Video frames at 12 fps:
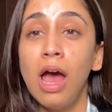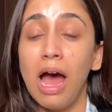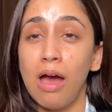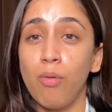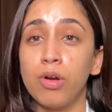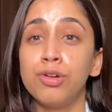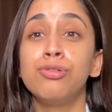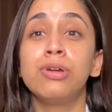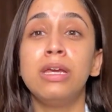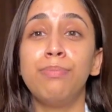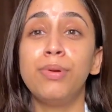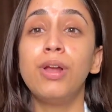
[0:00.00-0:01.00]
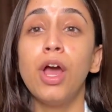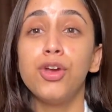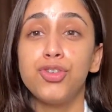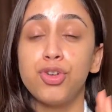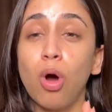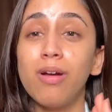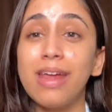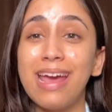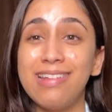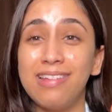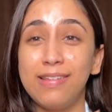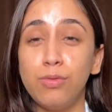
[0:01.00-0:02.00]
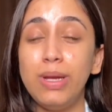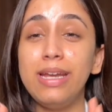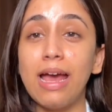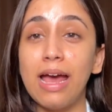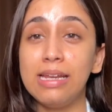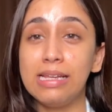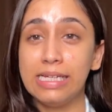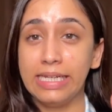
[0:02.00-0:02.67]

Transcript: I wanted to keep it short and sweet and